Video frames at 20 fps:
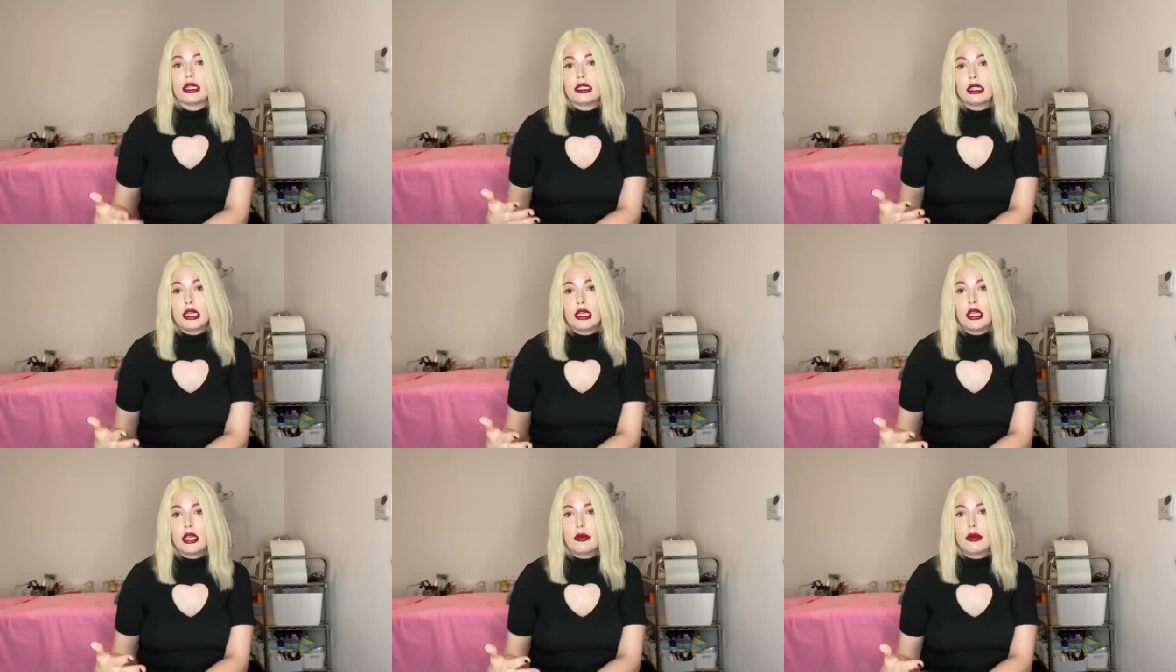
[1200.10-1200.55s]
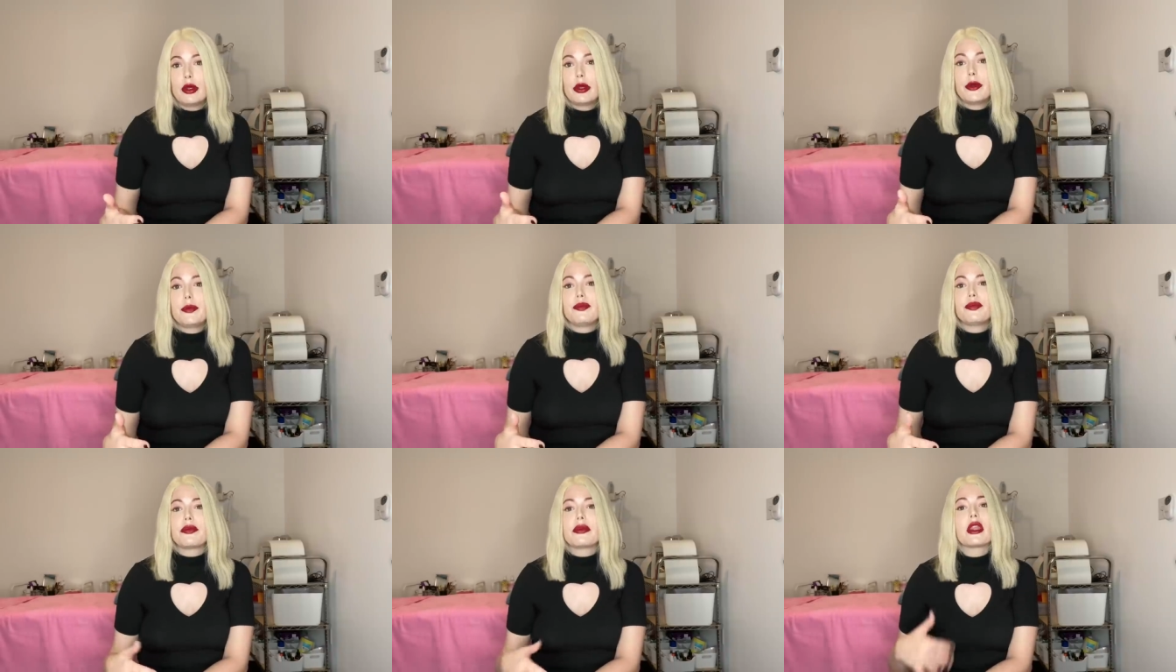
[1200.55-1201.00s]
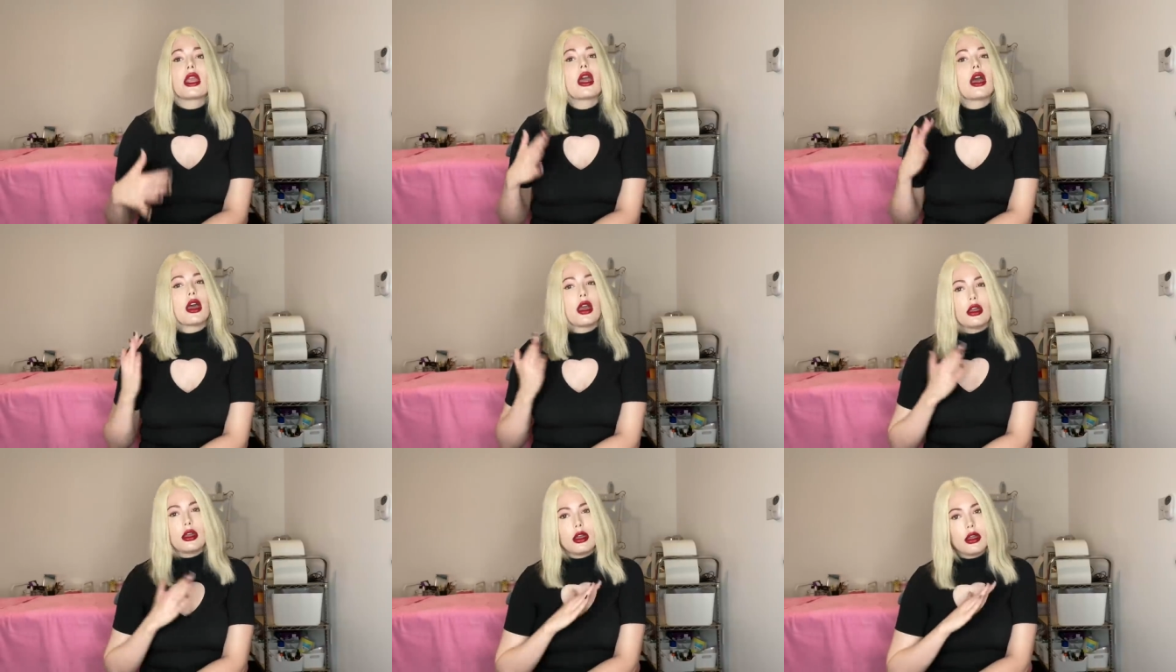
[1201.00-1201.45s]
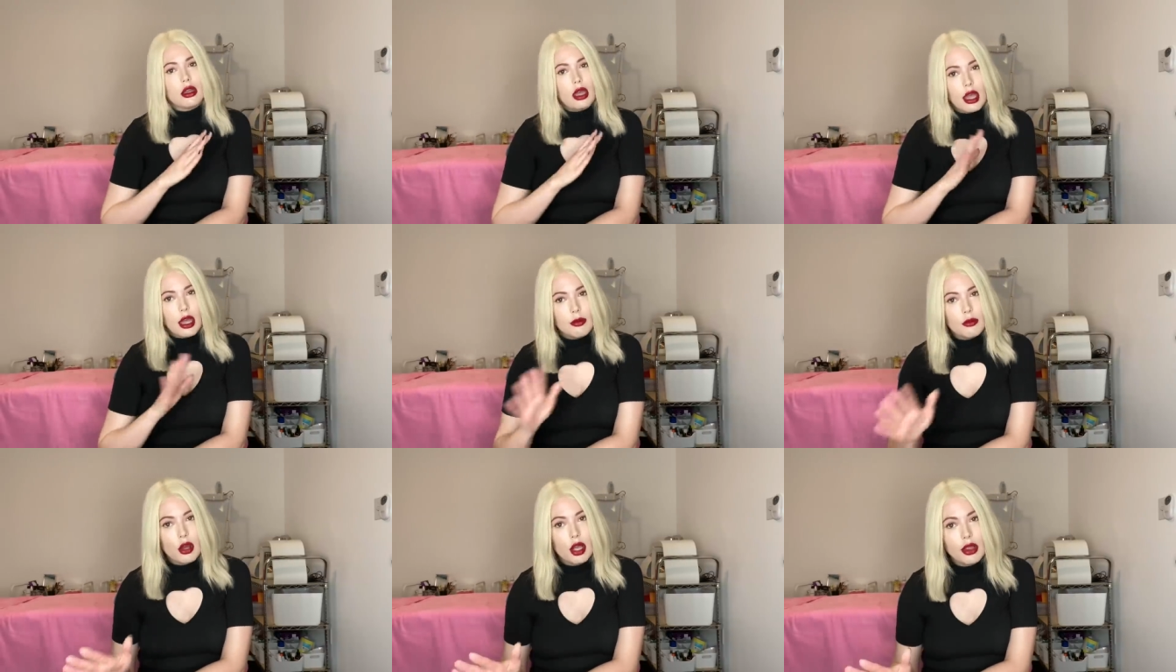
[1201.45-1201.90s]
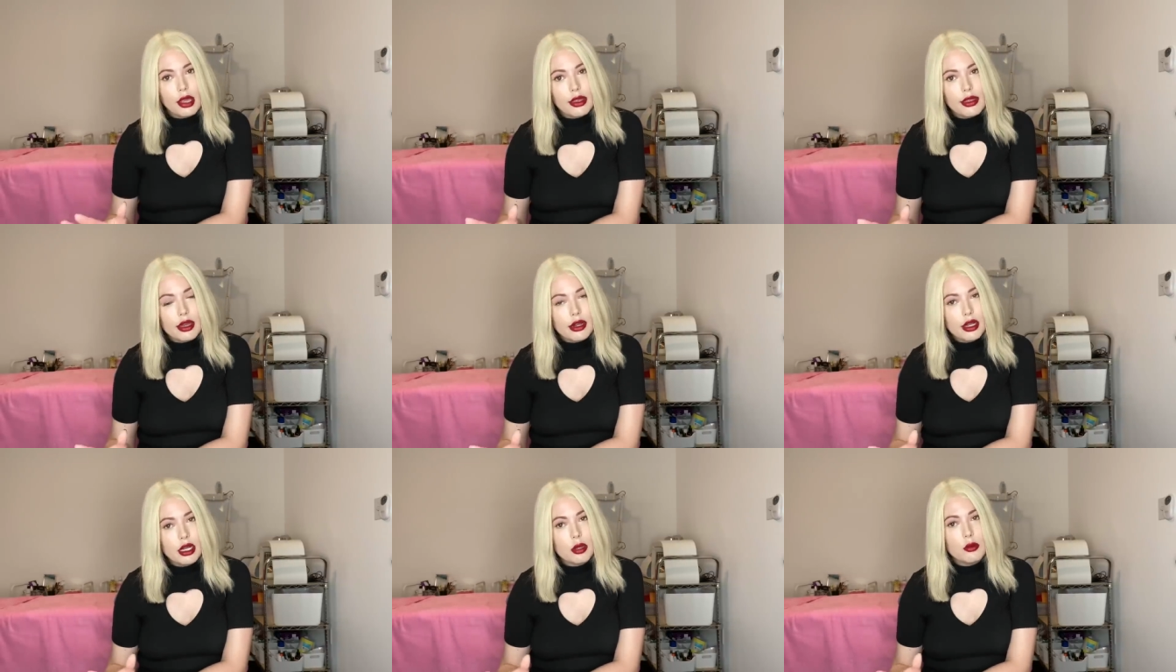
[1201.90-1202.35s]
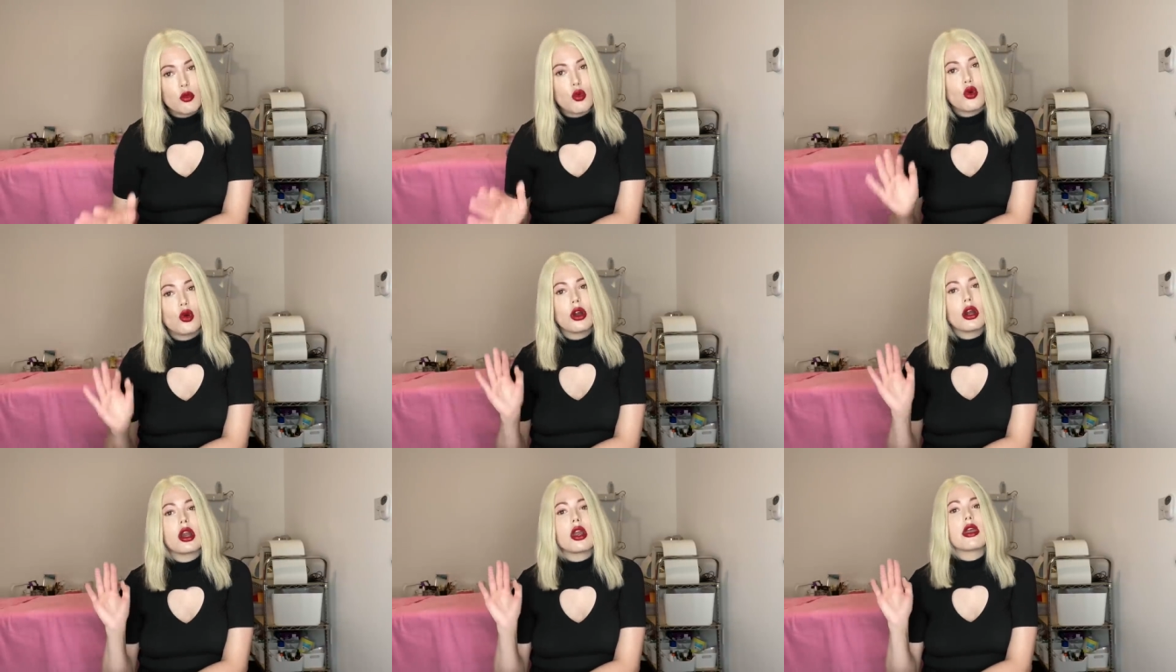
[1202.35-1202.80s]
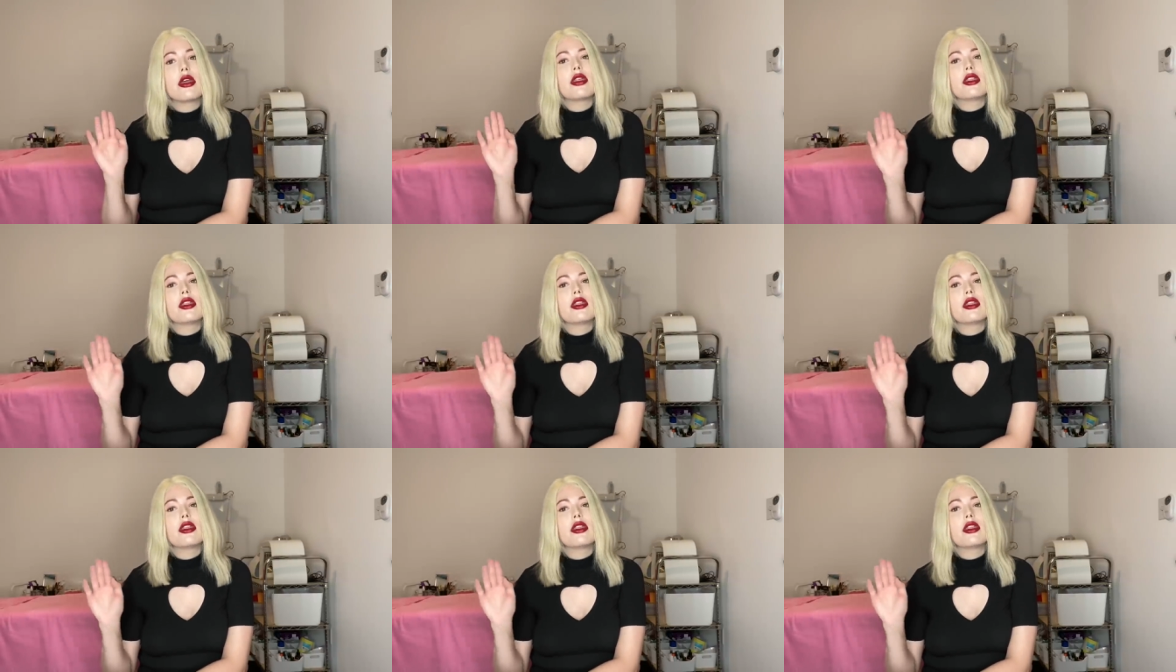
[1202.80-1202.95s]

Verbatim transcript: sleep. I'm not like that anymore.